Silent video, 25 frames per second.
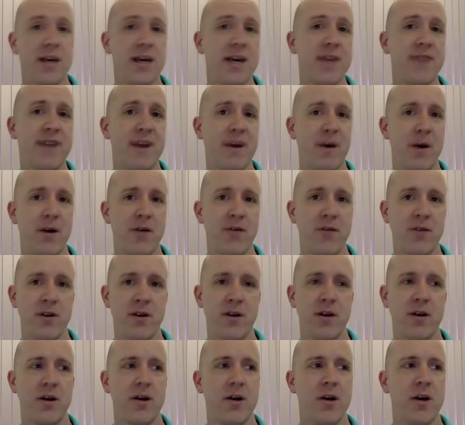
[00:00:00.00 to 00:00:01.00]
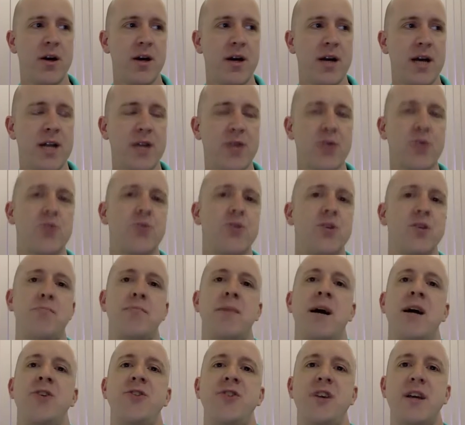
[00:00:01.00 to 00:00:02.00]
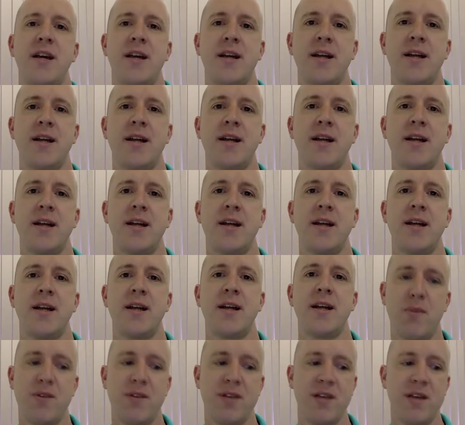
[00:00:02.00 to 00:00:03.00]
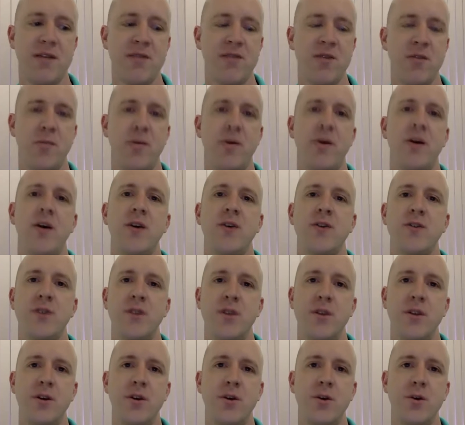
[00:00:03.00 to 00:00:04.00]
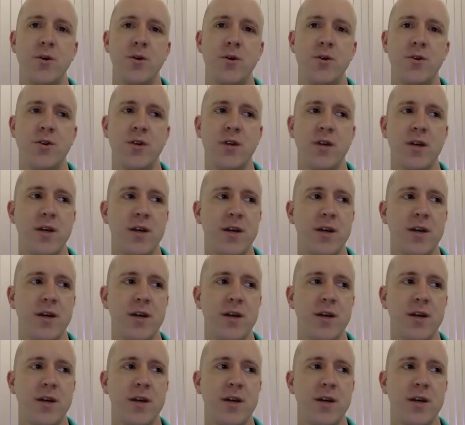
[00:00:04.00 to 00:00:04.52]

If, however, it's all just magic and it's some property of the person who's